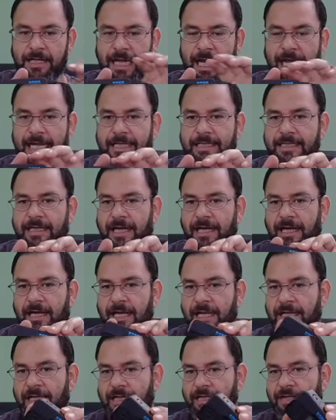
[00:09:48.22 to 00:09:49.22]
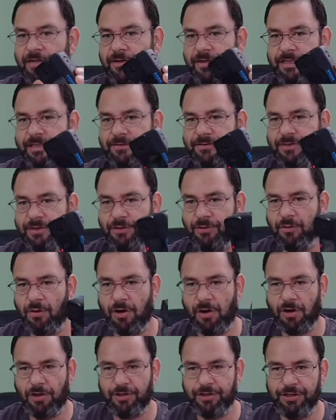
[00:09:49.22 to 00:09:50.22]
And, you know, this is a little
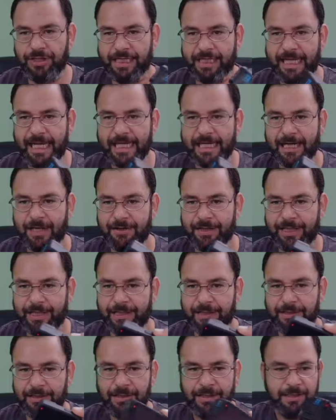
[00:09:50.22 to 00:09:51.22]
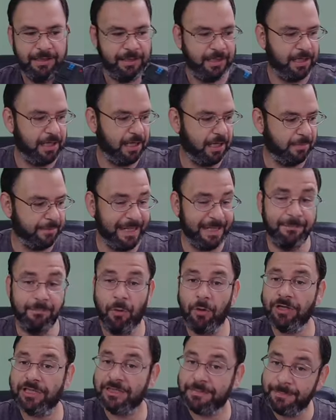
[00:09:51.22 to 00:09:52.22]
harder to get out here And
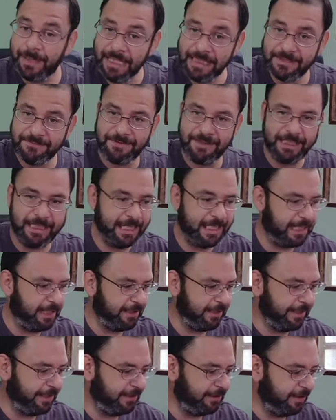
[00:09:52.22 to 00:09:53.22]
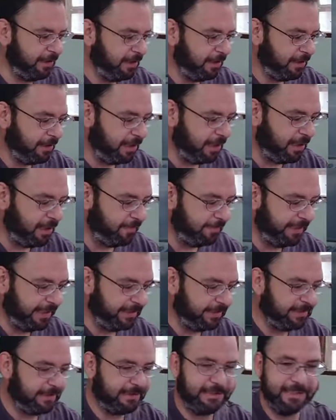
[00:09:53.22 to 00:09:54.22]
more expensive to get out here
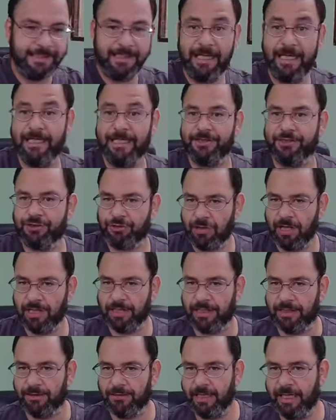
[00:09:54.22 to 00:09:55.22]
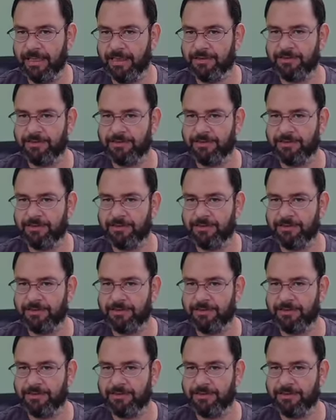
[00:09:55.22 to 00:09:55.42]
because it's in an electronic, okay?